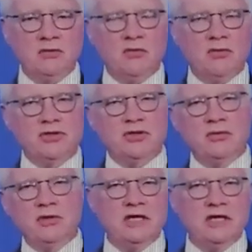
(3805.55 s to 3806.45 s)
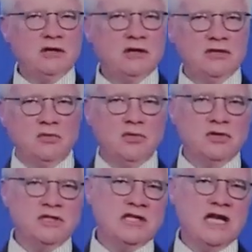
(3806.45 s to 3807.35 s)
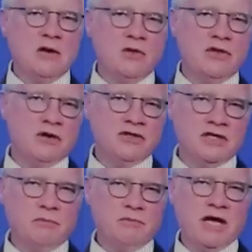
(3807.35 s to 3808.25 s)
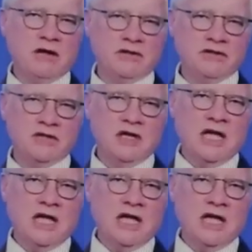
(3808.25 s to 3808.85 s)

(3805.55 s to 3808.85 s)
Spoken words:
What we're doing here is we're seeing when there's an imbalance,